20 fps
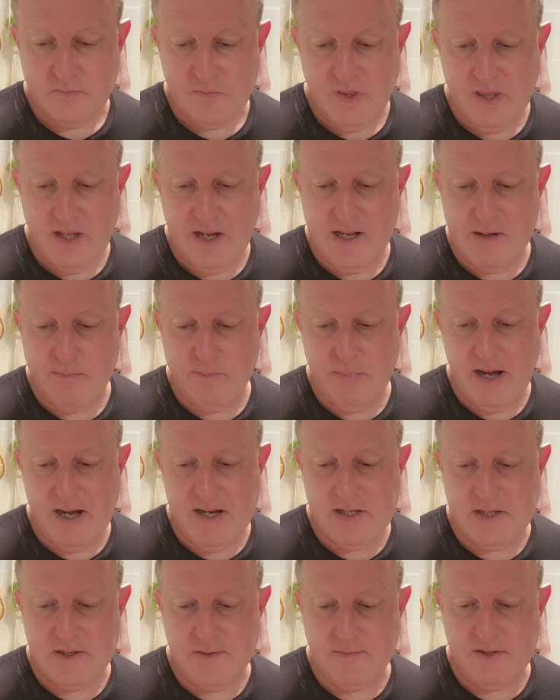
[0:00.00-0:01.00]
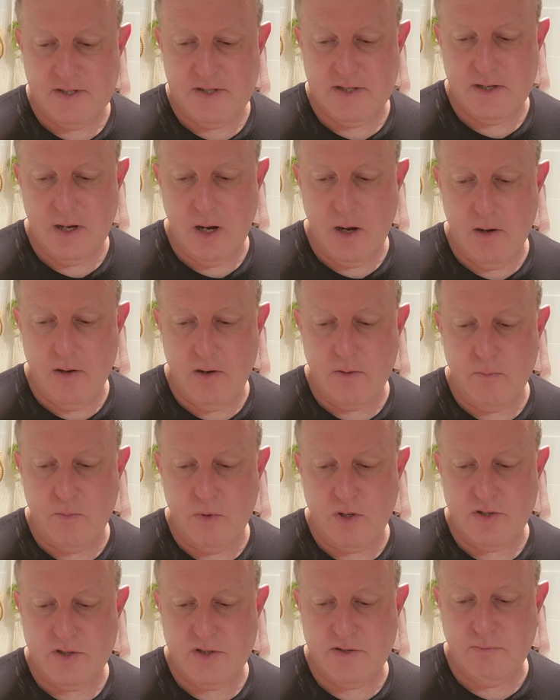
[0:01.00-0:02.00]
Then a base of oak
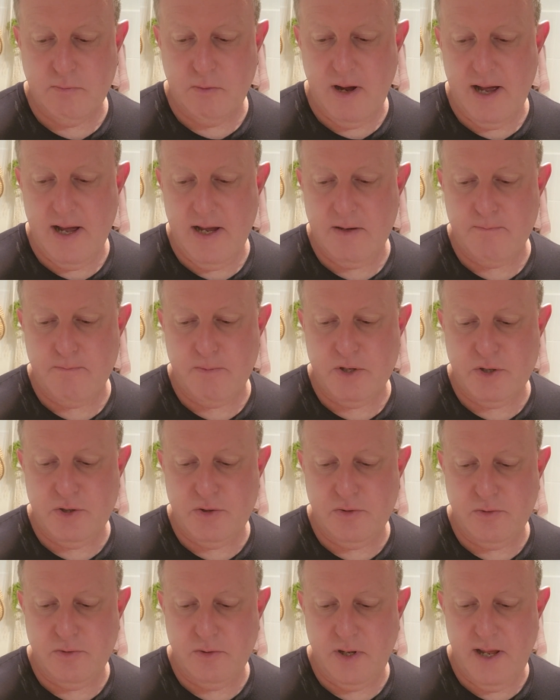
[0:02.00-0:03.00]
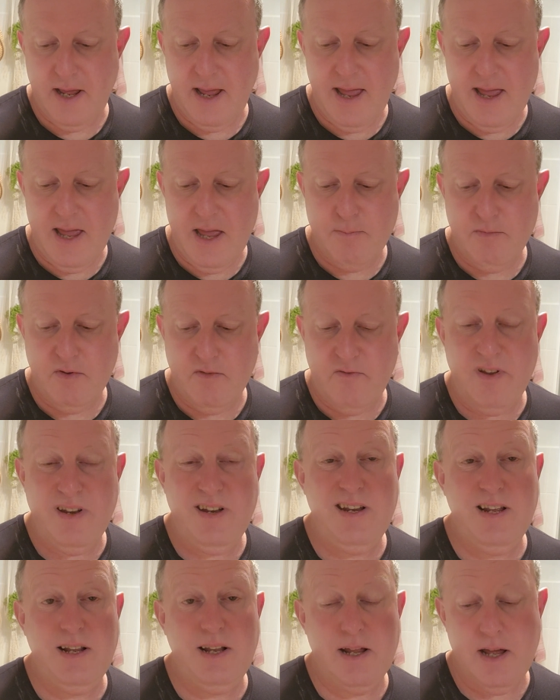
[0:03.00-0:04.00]
moss, suede, patchouli, amber,
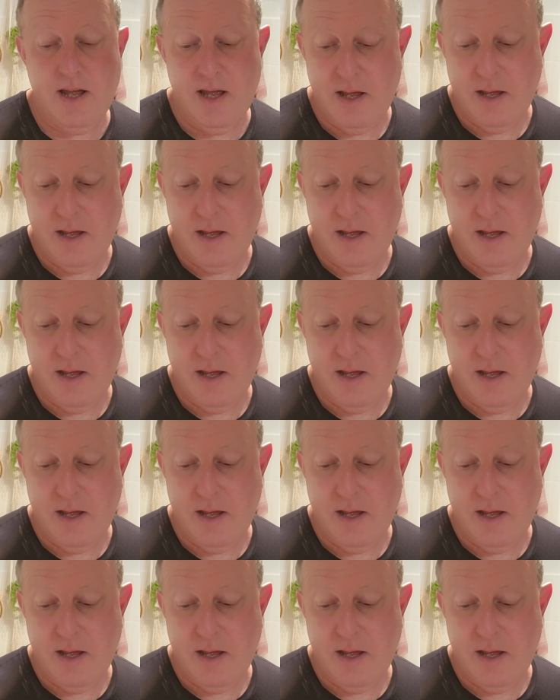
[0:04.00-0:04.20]
vanilla,